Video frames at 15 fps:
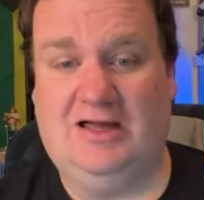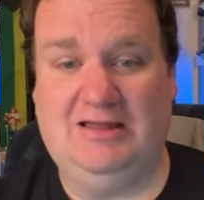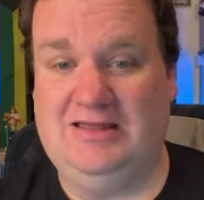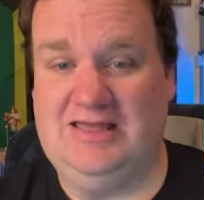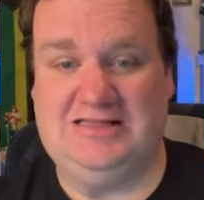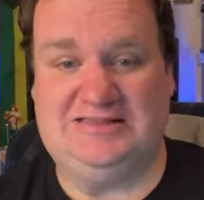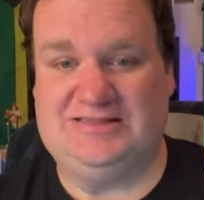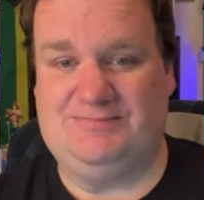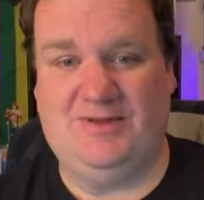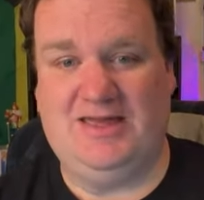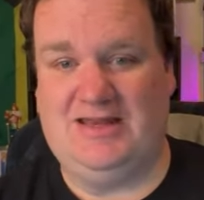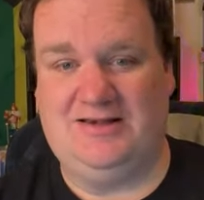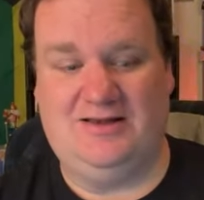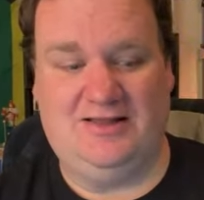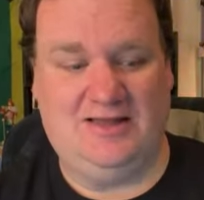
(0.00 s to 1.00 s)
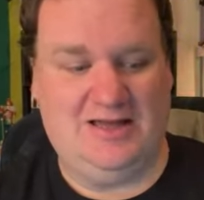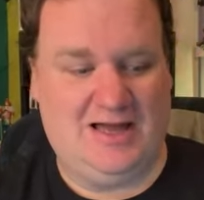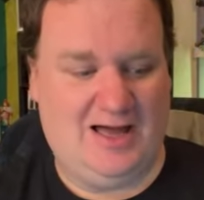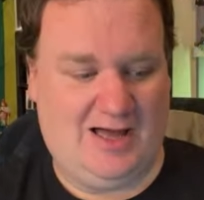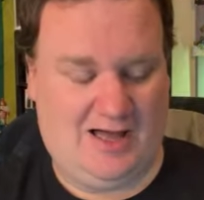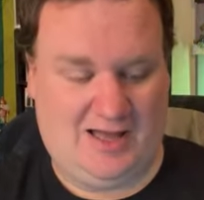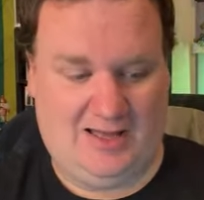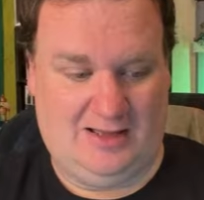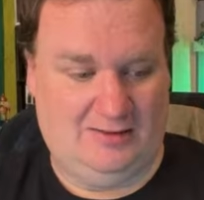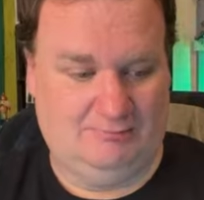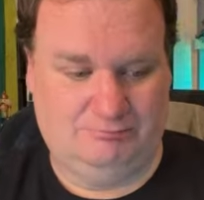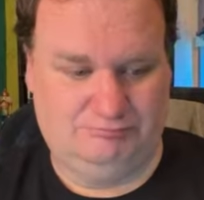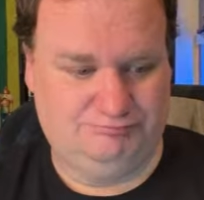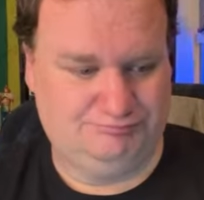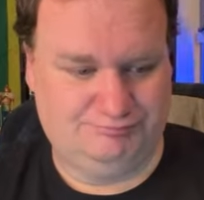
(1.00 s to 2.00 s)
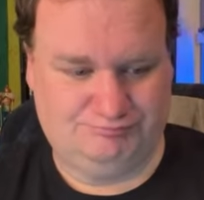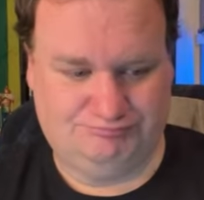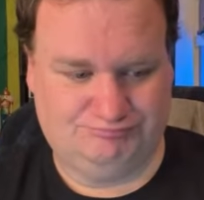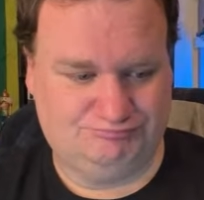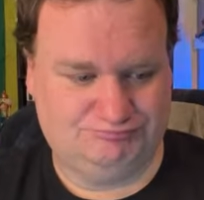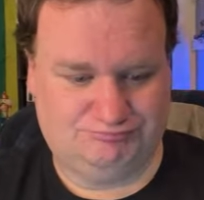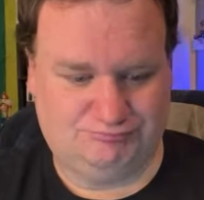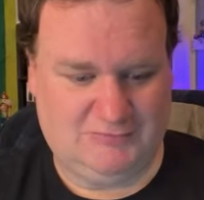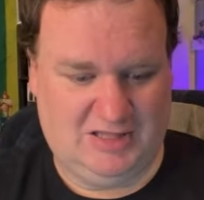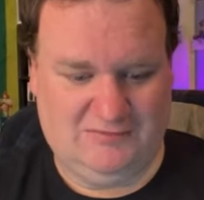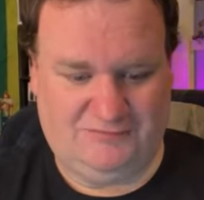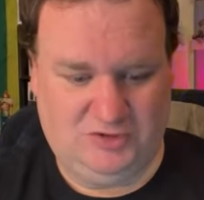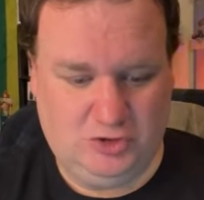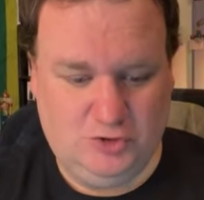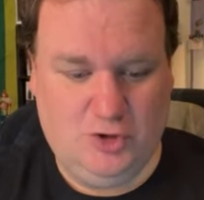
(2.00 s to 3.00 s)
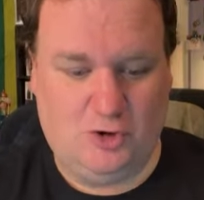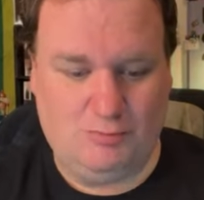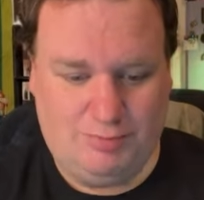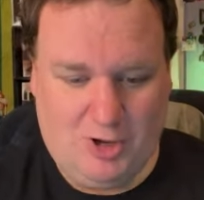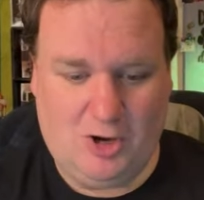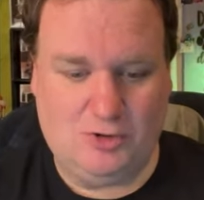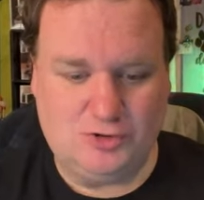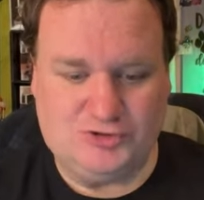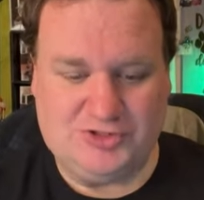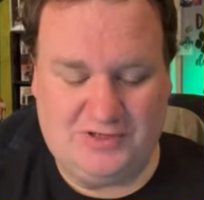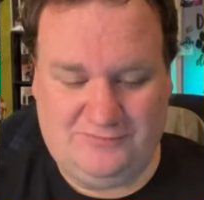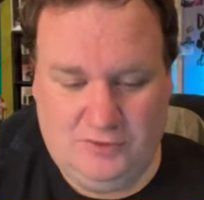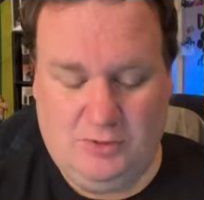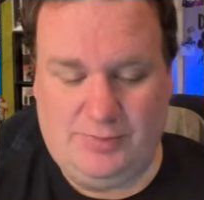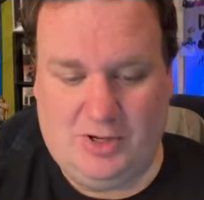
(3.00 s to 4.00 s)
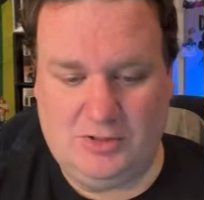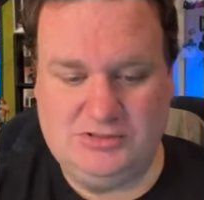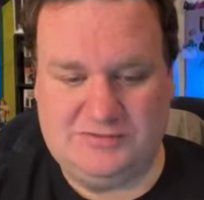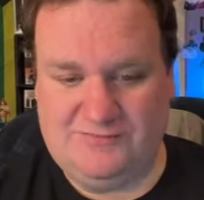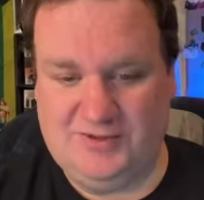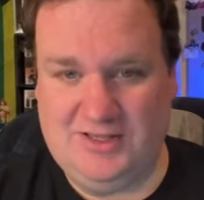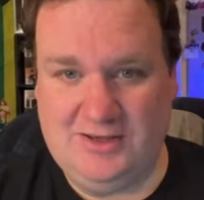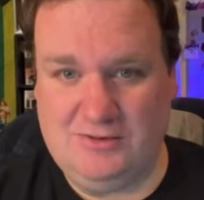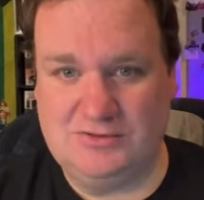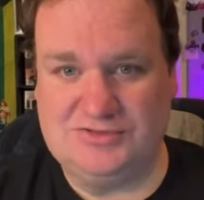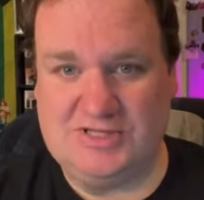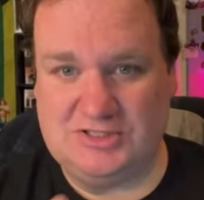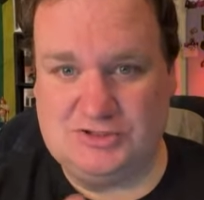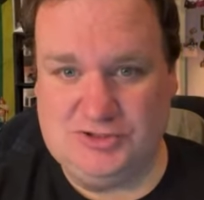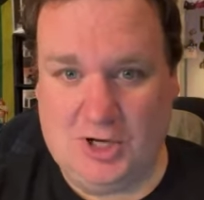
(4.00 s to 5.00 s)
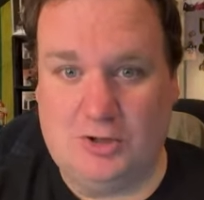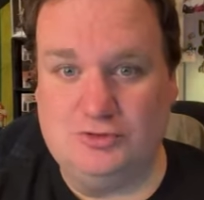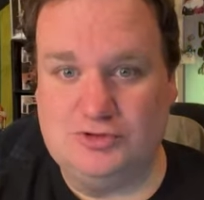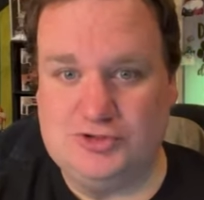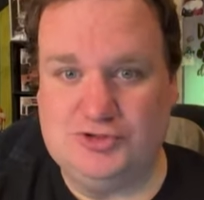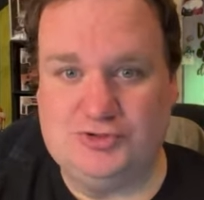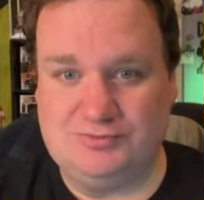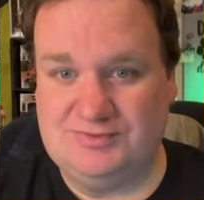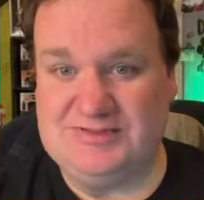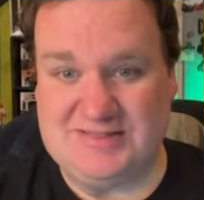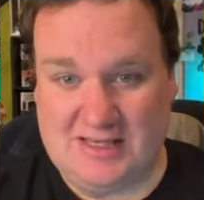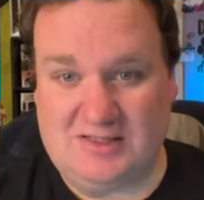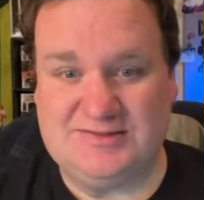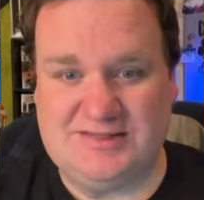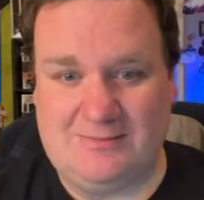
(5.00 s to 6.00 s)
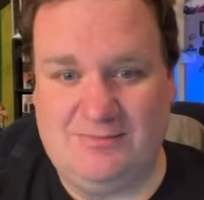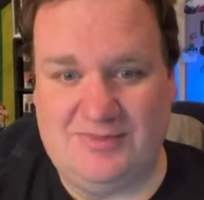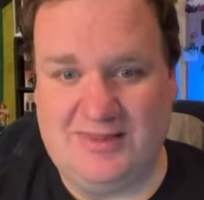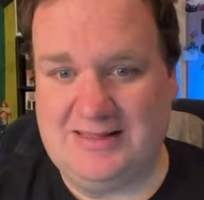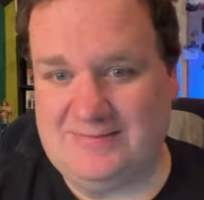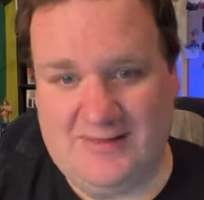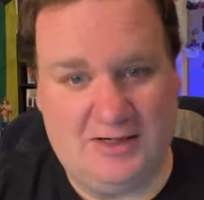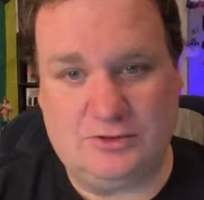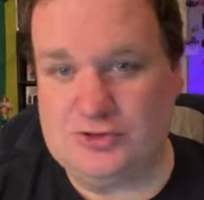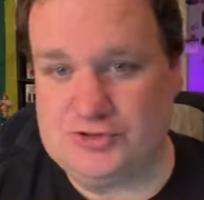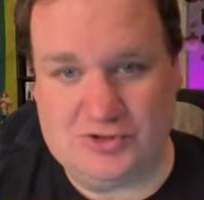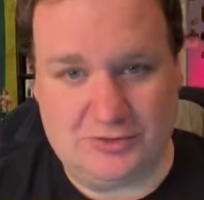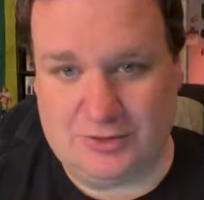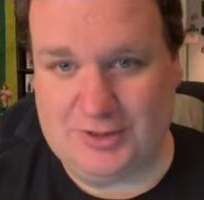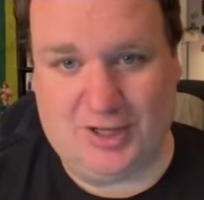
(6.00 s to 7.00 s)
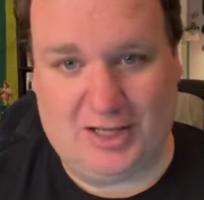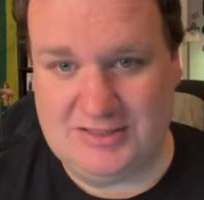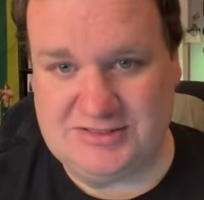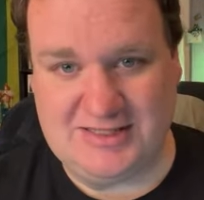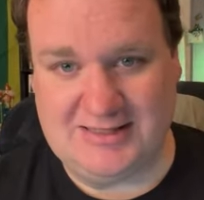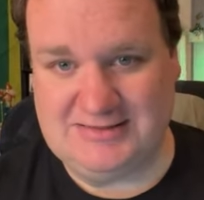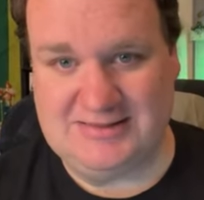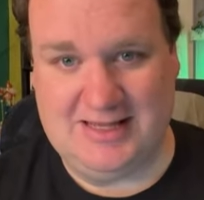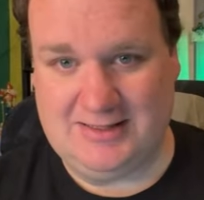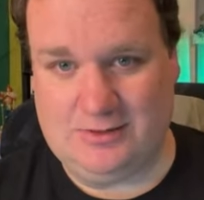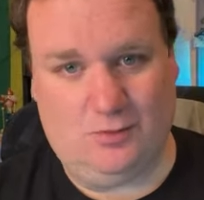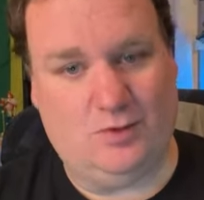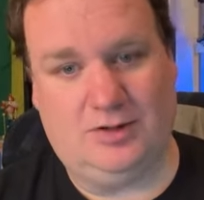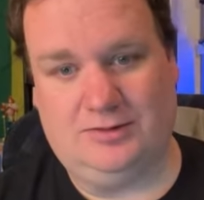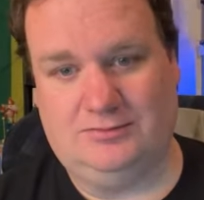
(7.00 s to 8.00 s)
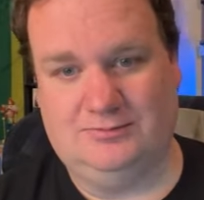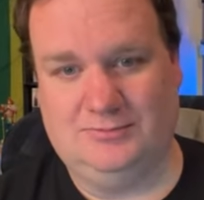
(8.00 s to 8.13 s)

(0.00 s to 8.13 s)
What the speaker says: It's been, if you don't post, if you post videos that don't sell something, they don't show your content to anyone.